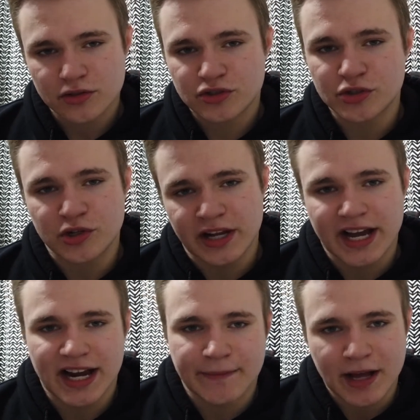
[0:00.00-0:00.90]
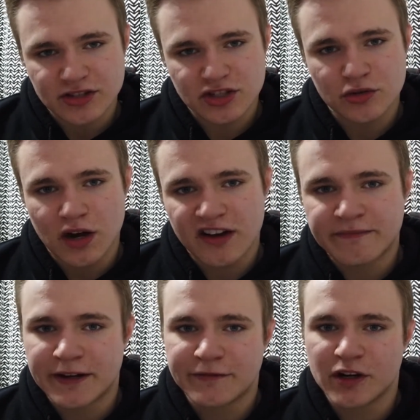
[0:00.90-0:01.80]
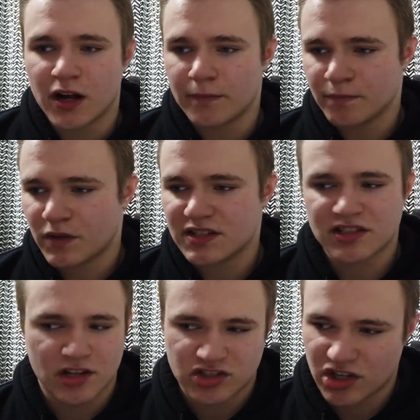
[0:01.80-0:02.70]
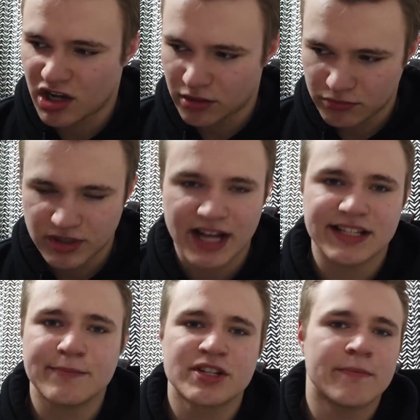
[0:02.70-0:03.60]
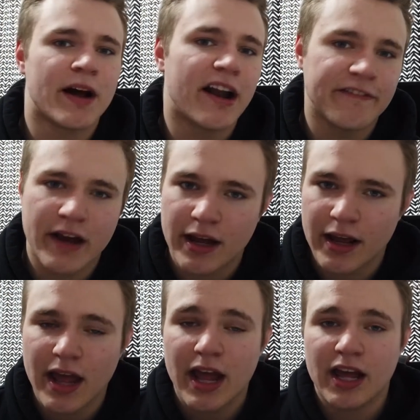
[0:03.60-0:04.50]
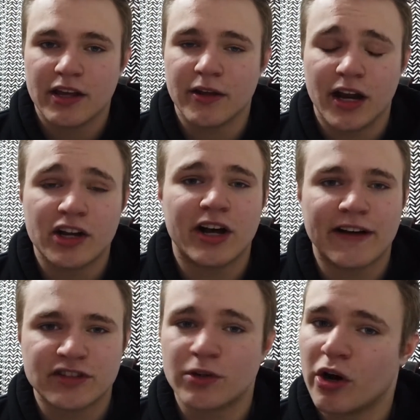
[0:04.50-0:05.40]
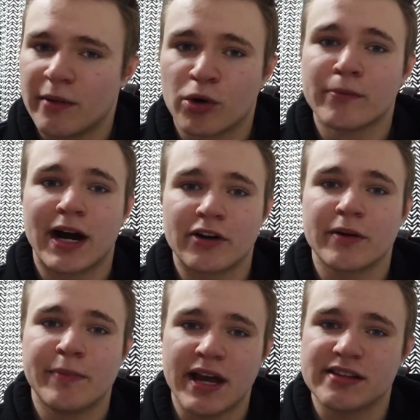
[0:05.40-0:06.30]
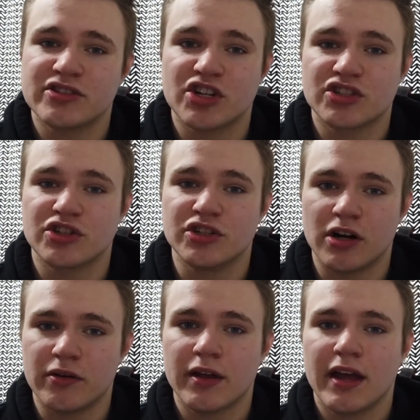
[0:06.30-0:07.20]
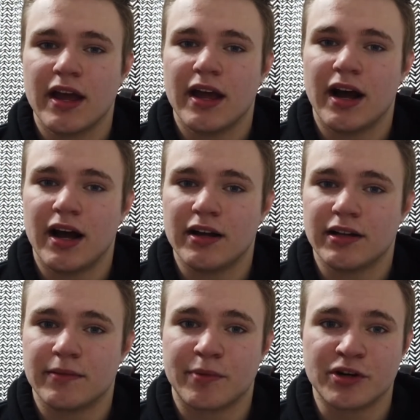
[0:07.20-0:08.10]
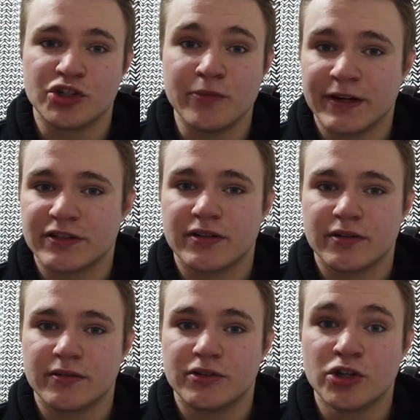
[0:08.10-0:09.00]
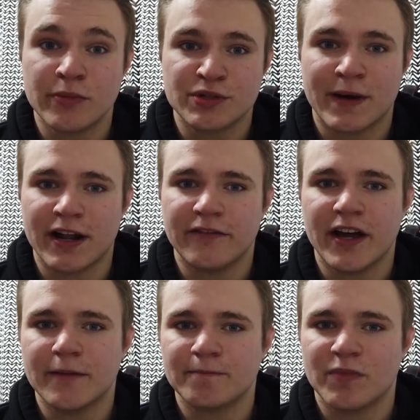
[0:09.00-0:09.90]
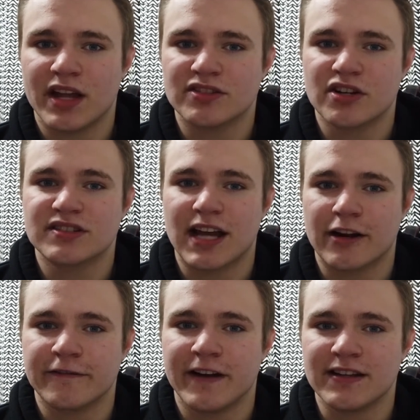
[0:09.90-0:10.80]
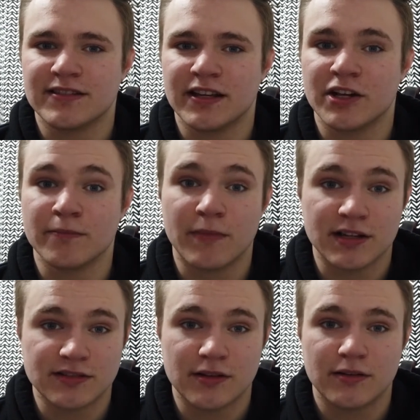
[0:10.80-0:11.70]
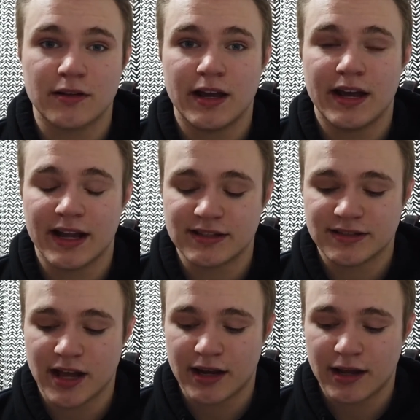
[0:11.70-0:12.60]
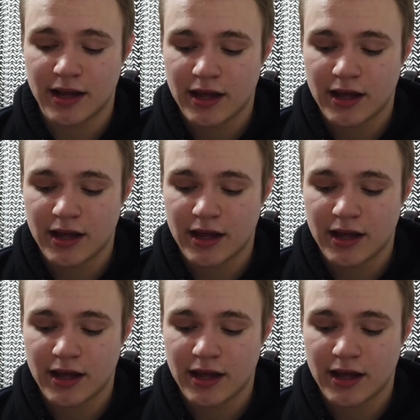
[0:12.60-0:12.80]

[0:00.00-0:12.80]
So you can kind of balance the two off. But if you're let's say 19% body fat, you'll have to go at a more moderate pace just so you don't burn too much body fat and start sacrificing your muscle instead.